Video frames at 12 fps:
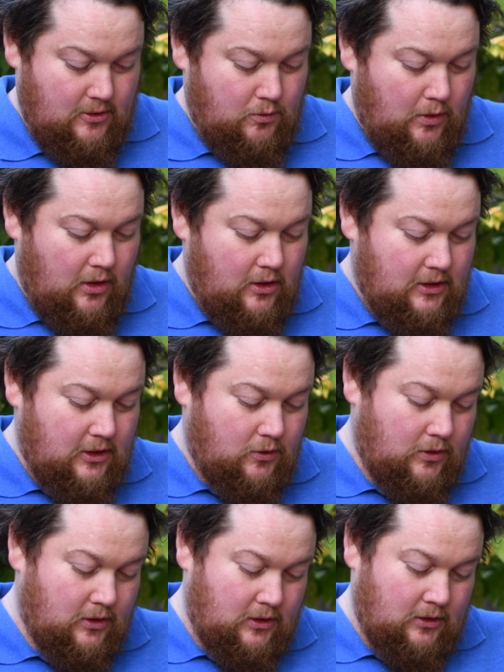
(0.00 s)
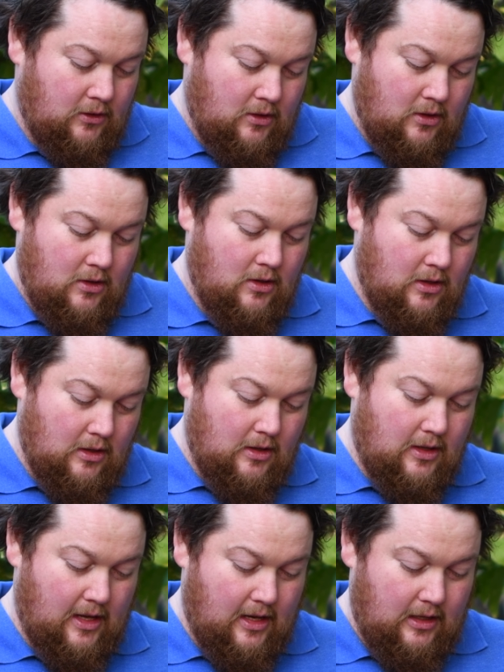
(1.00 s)
one of the citrus
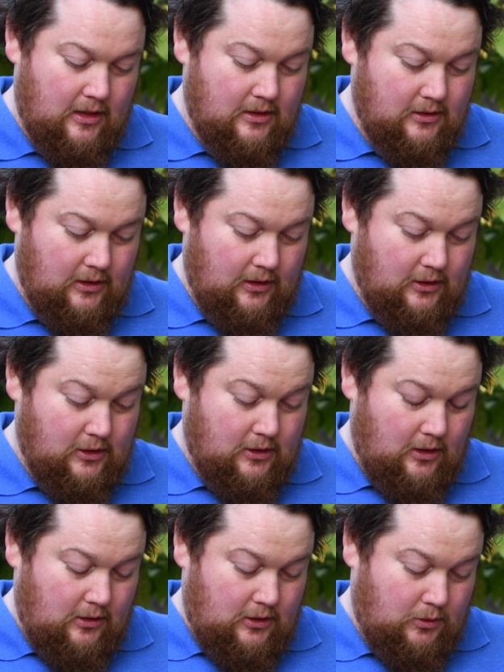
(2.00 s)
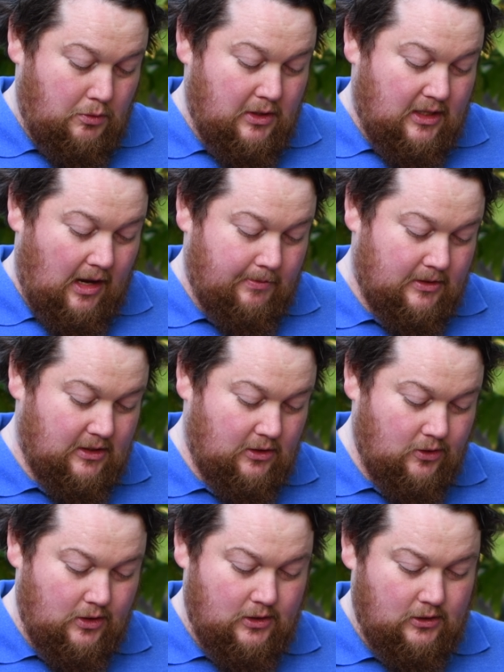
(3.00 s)
that is a, a, sweet type of
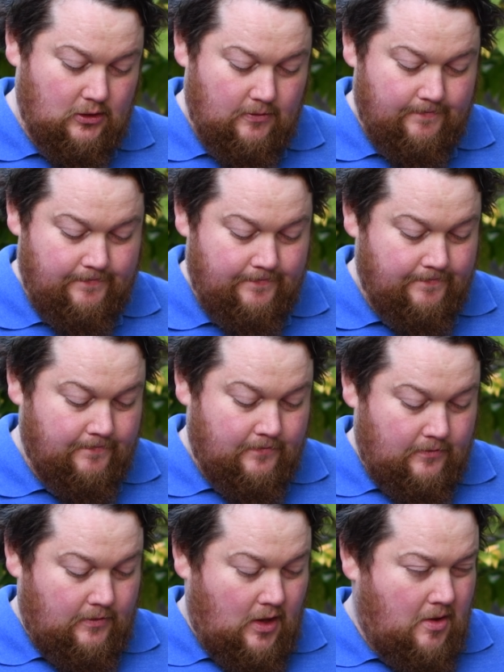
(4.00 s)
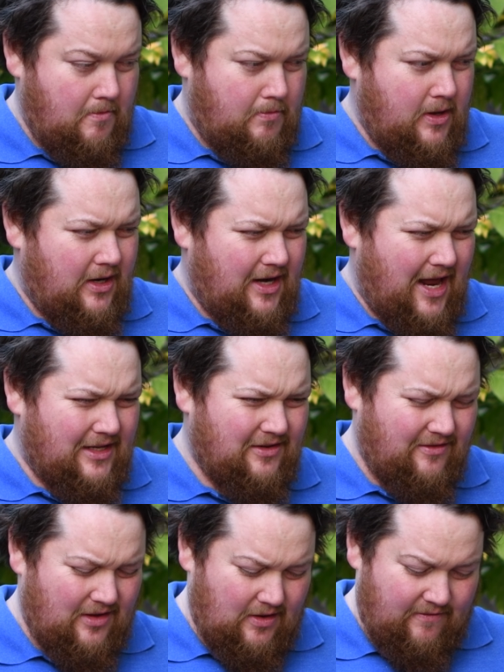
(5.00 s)
citrus, but it has
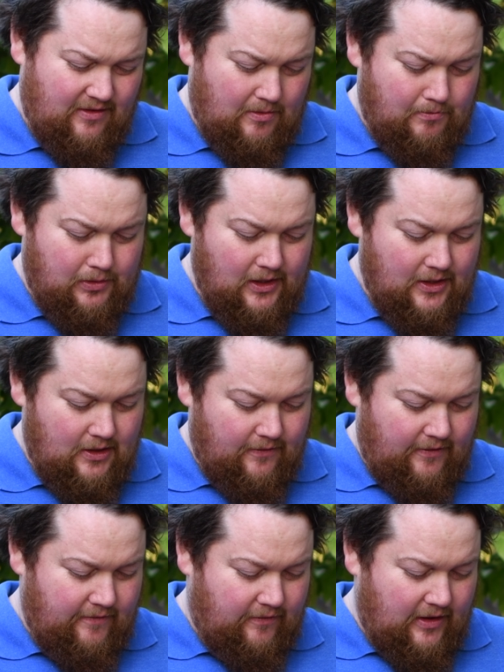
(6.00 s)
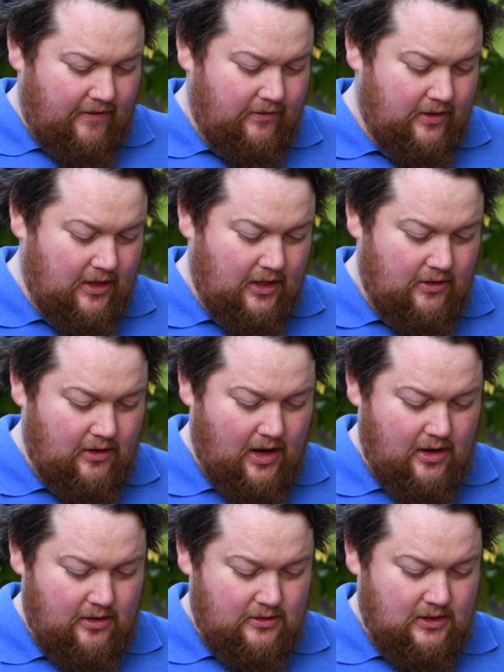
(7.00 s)
a, a, completely different flavor than any other
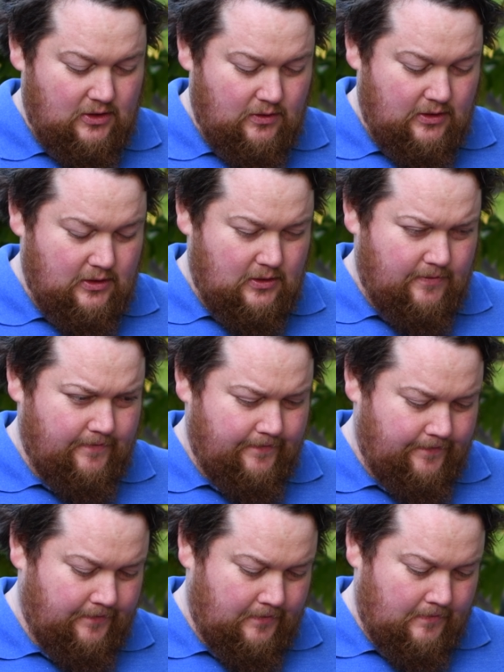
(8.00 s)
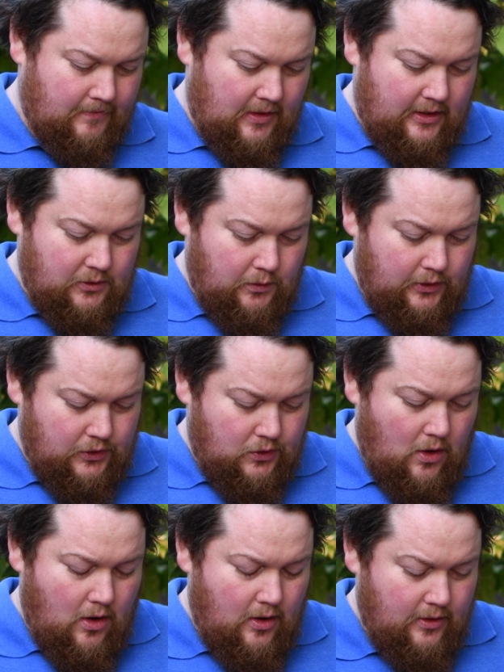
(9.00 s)
kind of citrus. It's a real
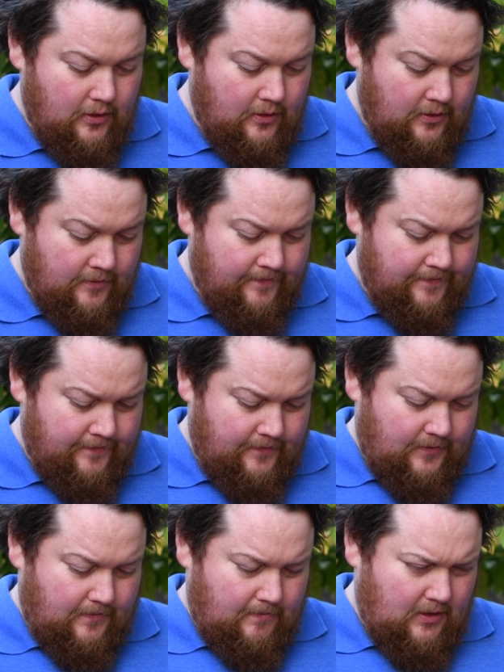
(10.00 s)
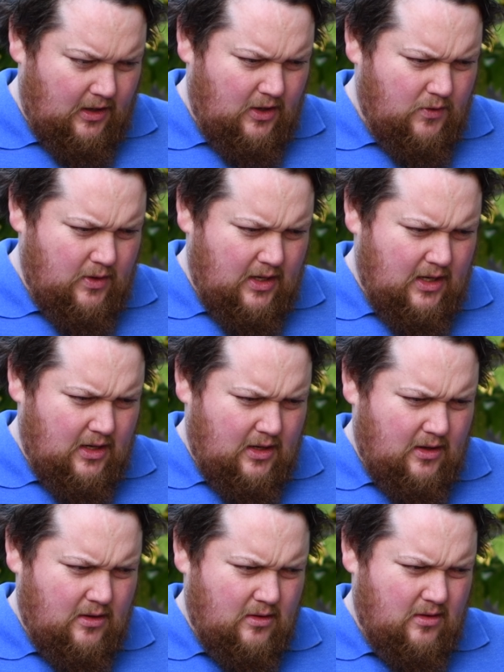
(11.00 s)
strong,
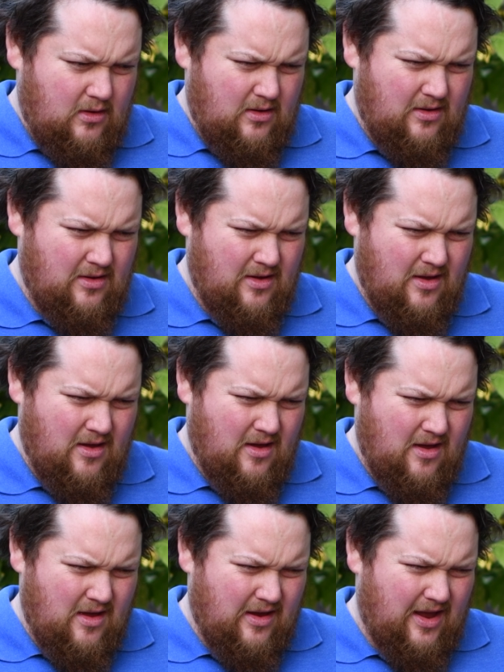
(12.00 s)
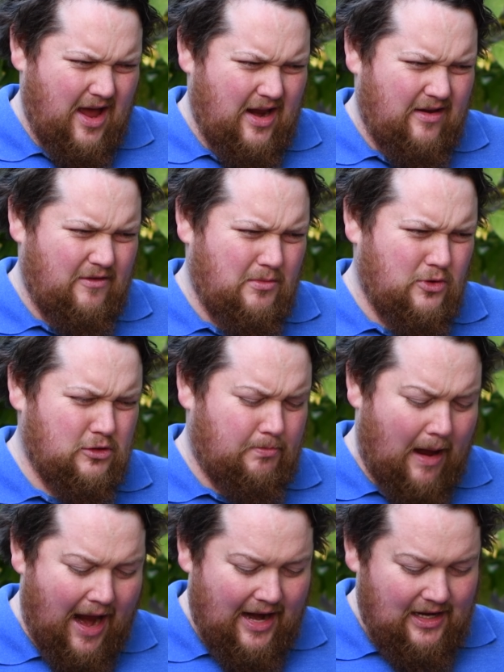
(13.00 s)
unique kind of almost
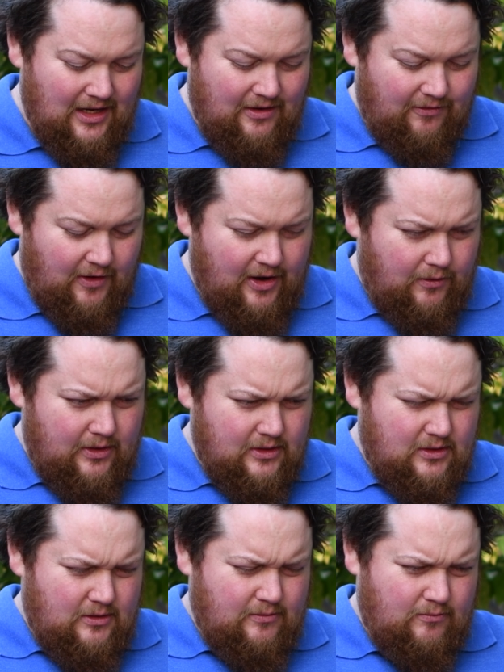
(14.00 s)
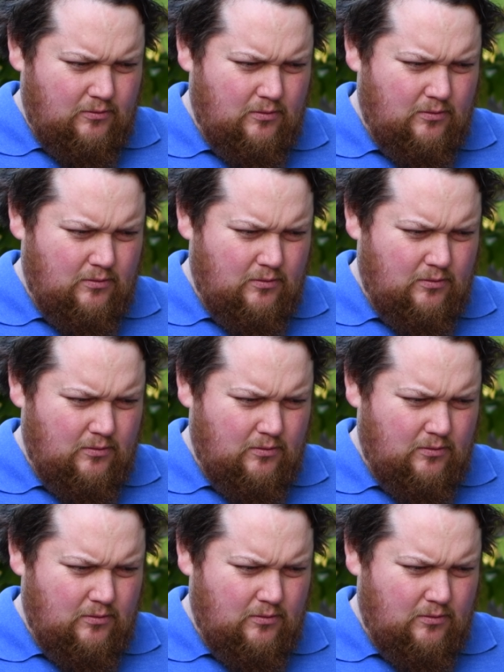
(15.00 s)
piney fragrance